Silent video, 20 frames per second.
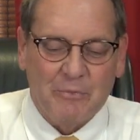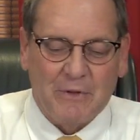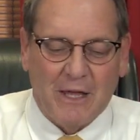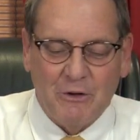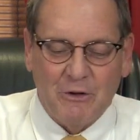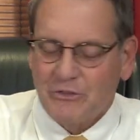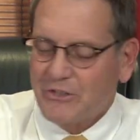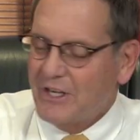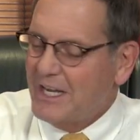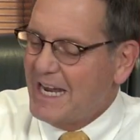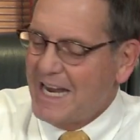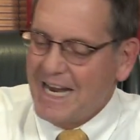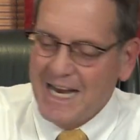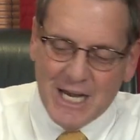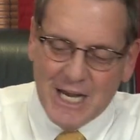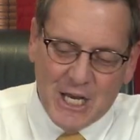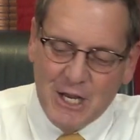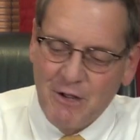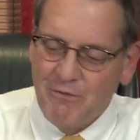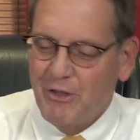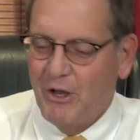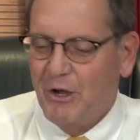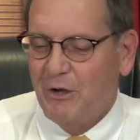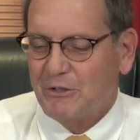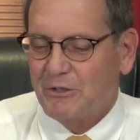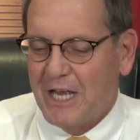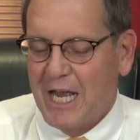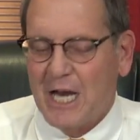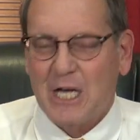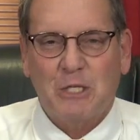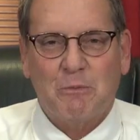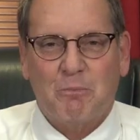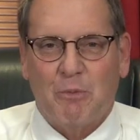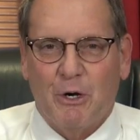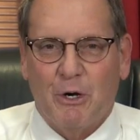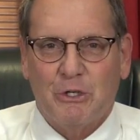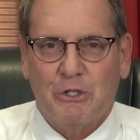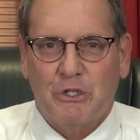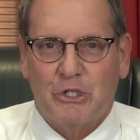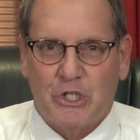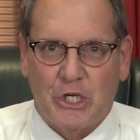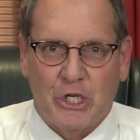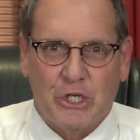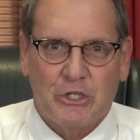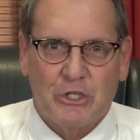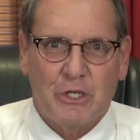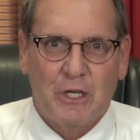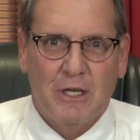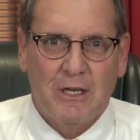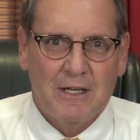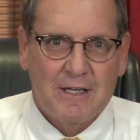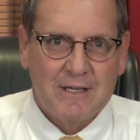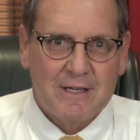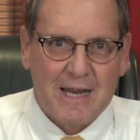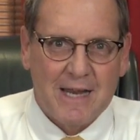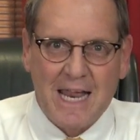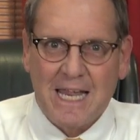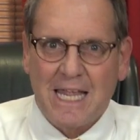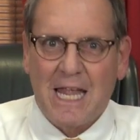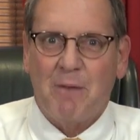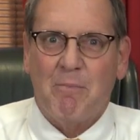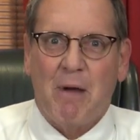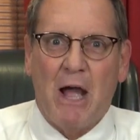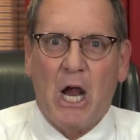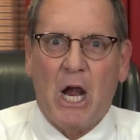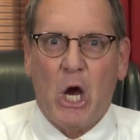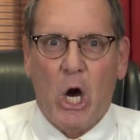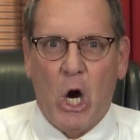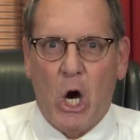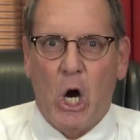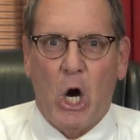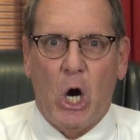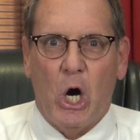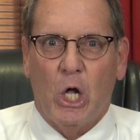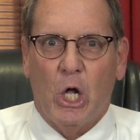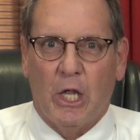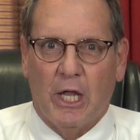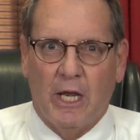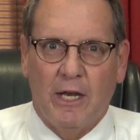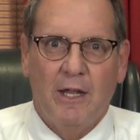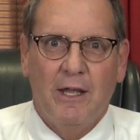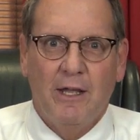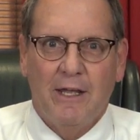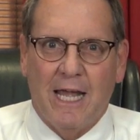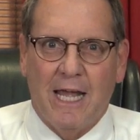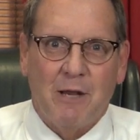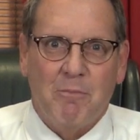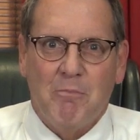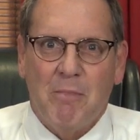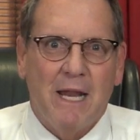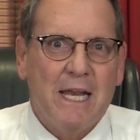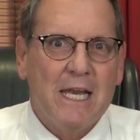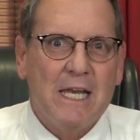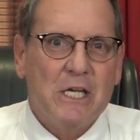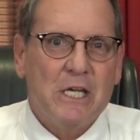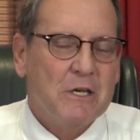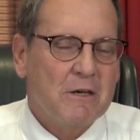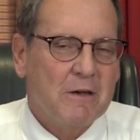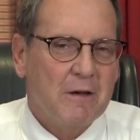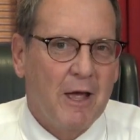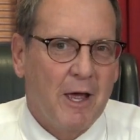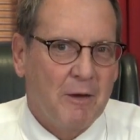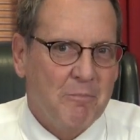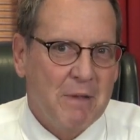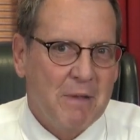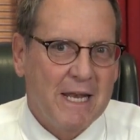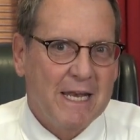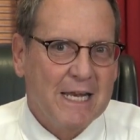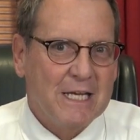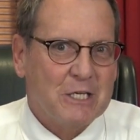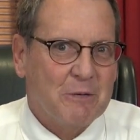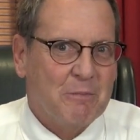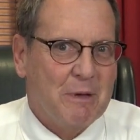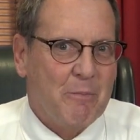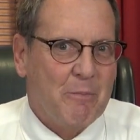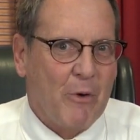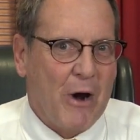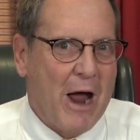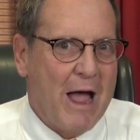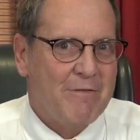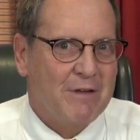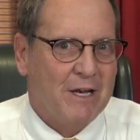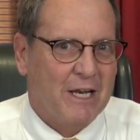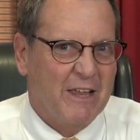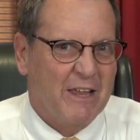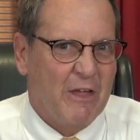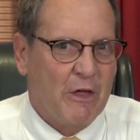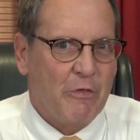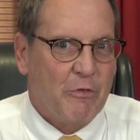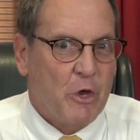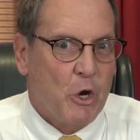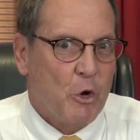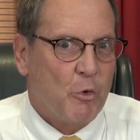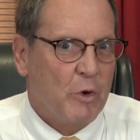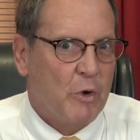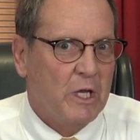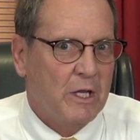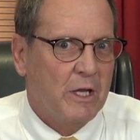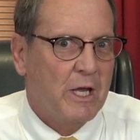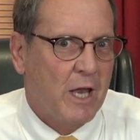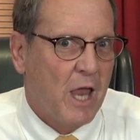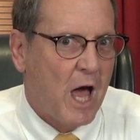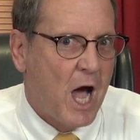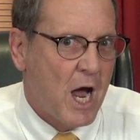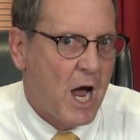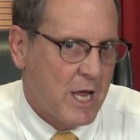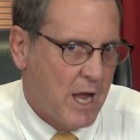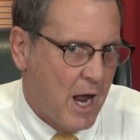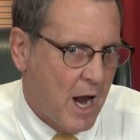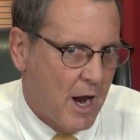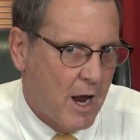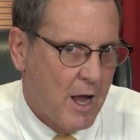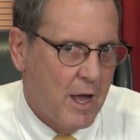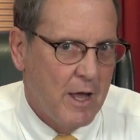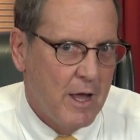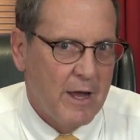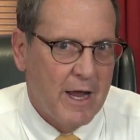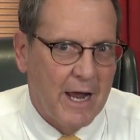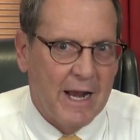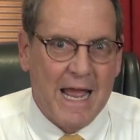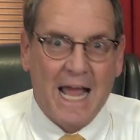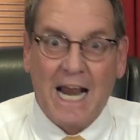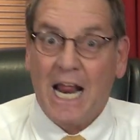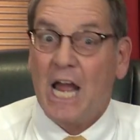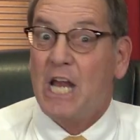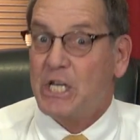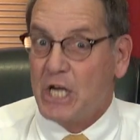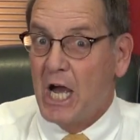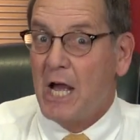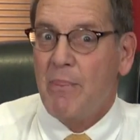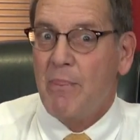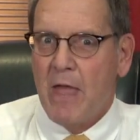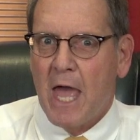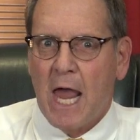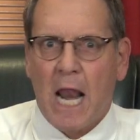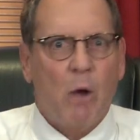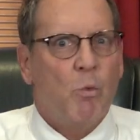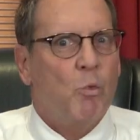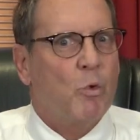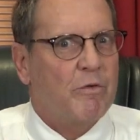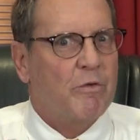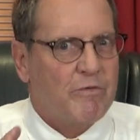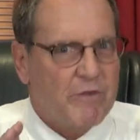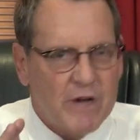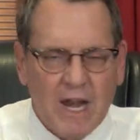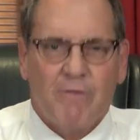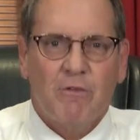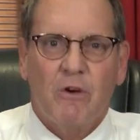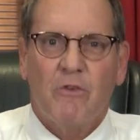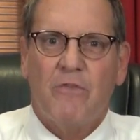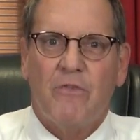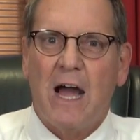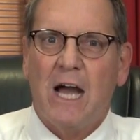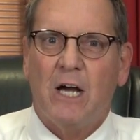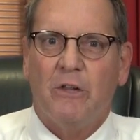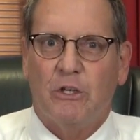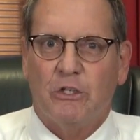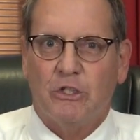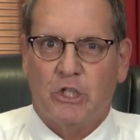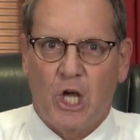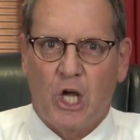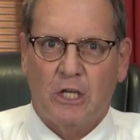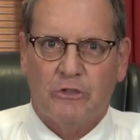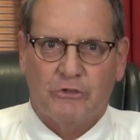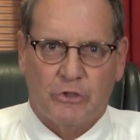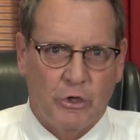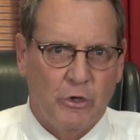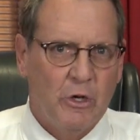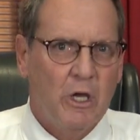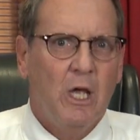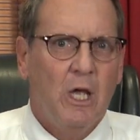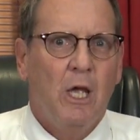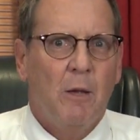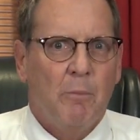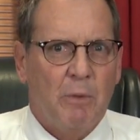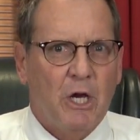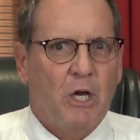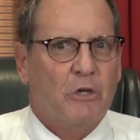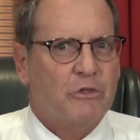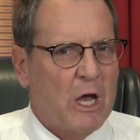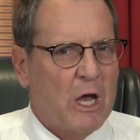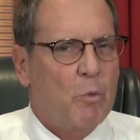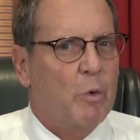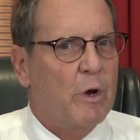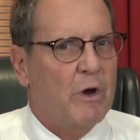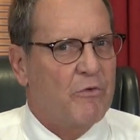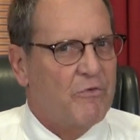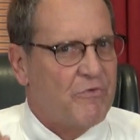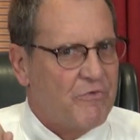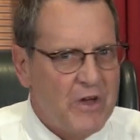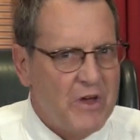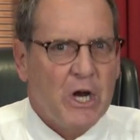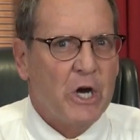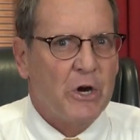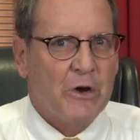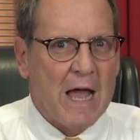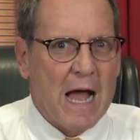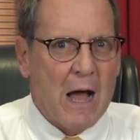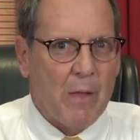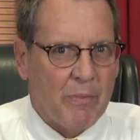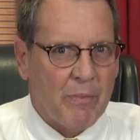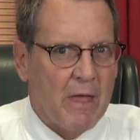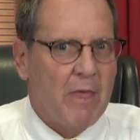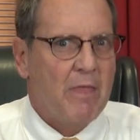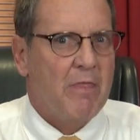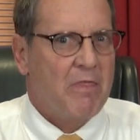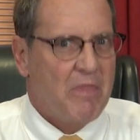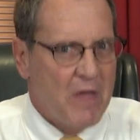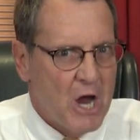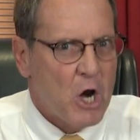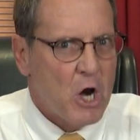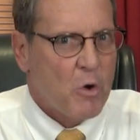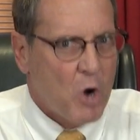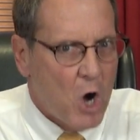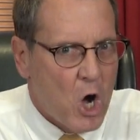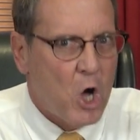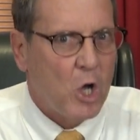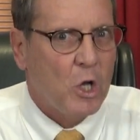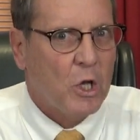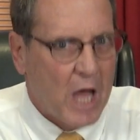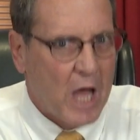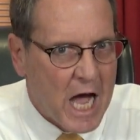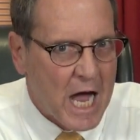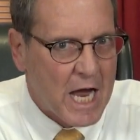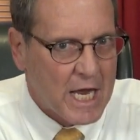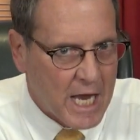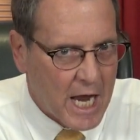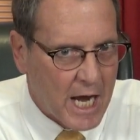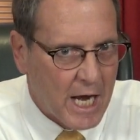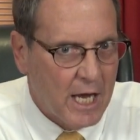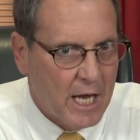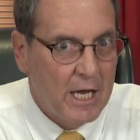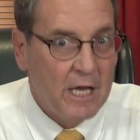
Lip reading: I don't see any of those experts just taking my call and admitting to me privately that they're really lying. And had I done that, I would have never filed this lawsuit, because I would have figured out that they're all lying.